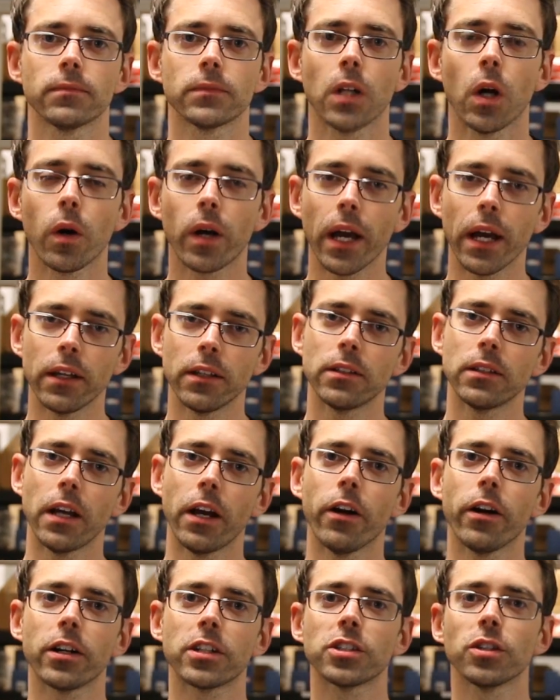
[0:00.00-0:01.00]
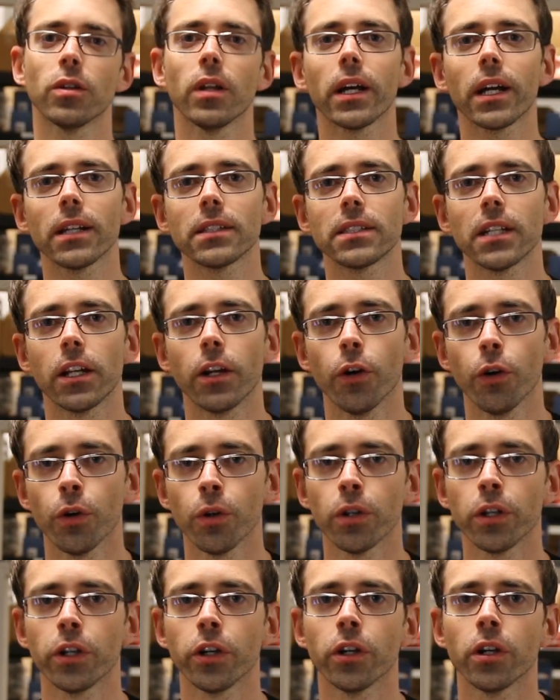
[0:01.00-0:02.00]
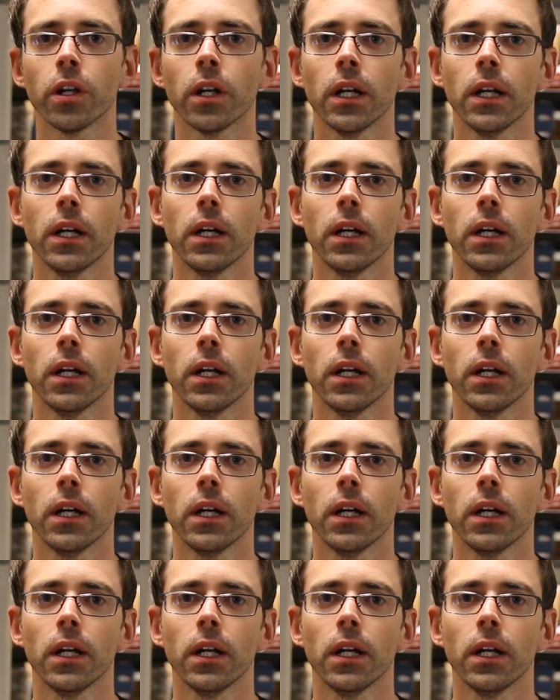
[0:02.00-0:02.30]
Okay, Eric, so like I said earlier,